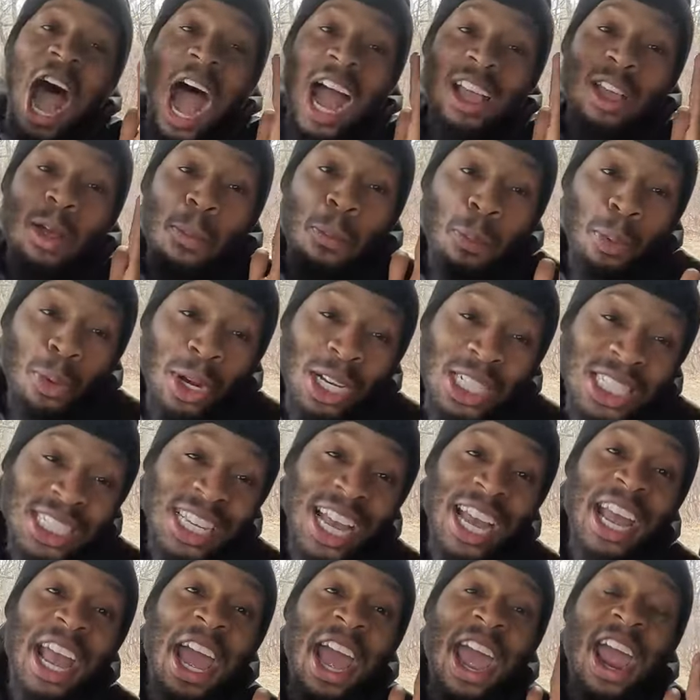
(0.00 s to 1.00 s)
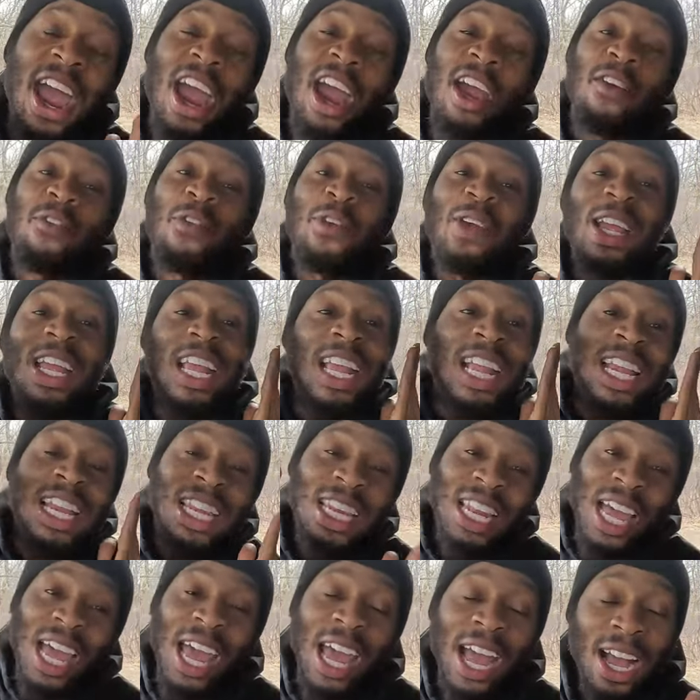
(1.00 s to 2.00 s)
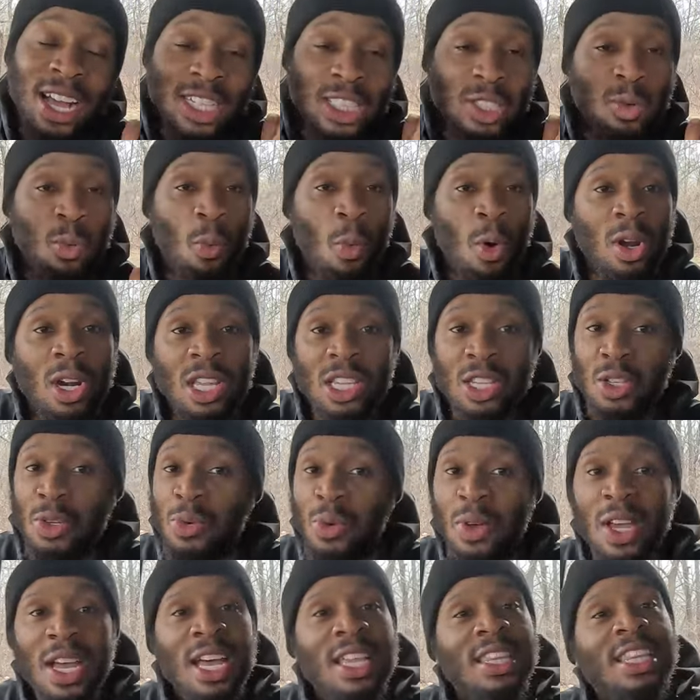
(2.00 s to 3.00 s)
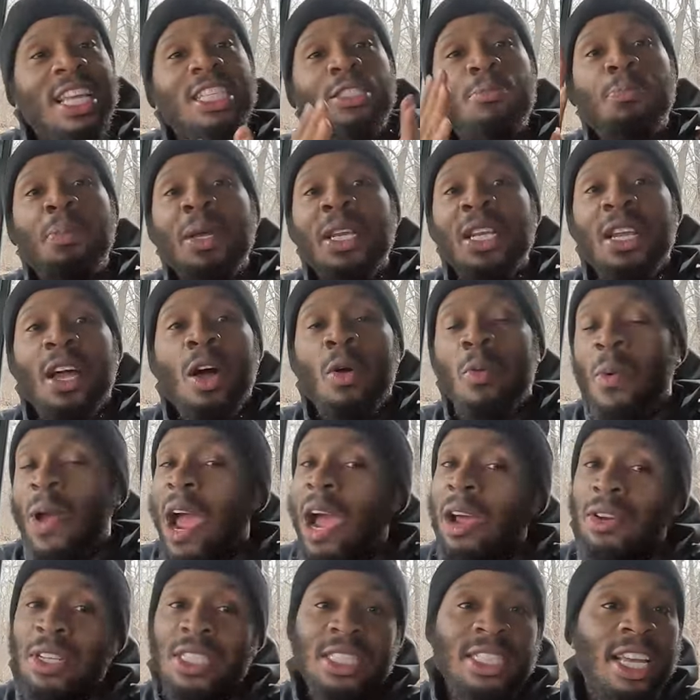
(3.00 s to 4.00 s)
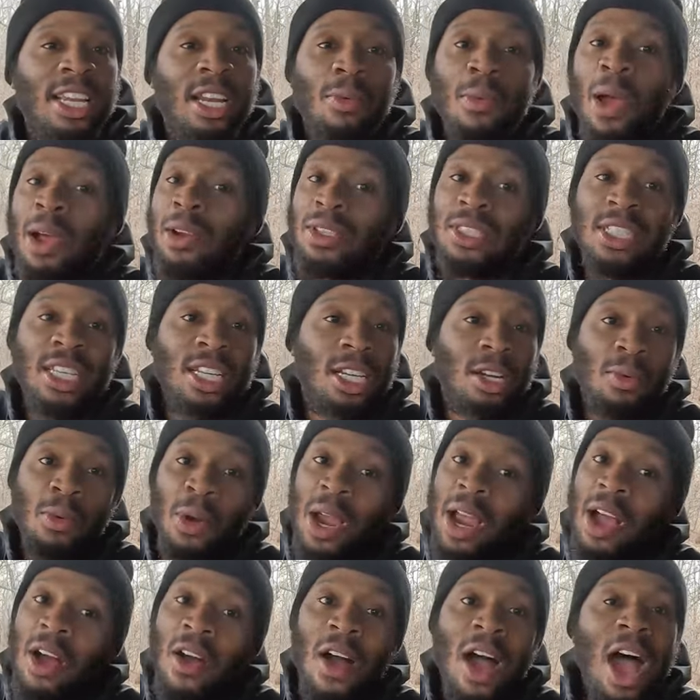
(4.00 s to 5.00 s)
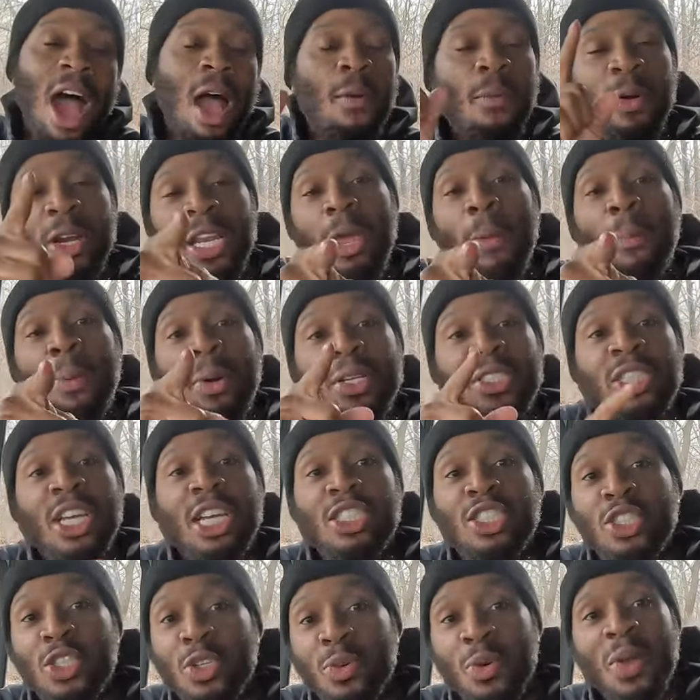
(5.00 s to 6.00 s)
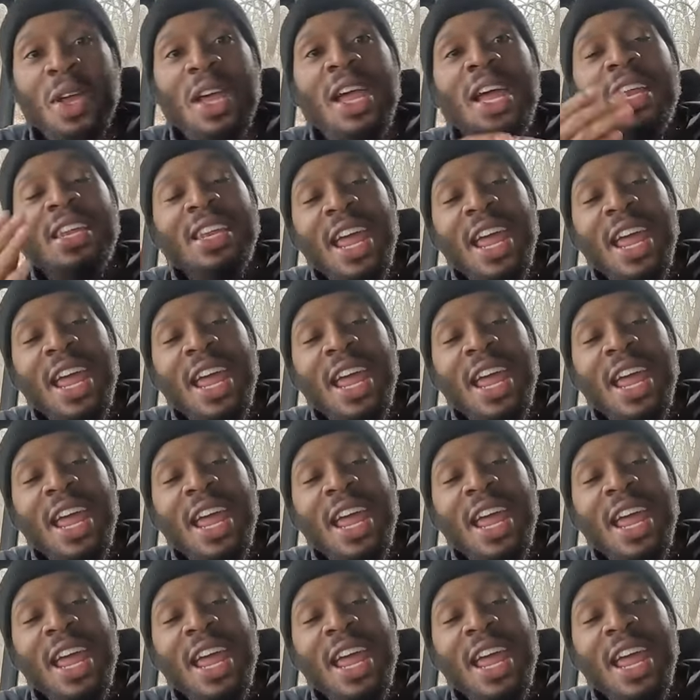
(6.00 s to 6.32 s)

I appreciate every last one of you that's been around and staying around and sticking around. I really appreciate you.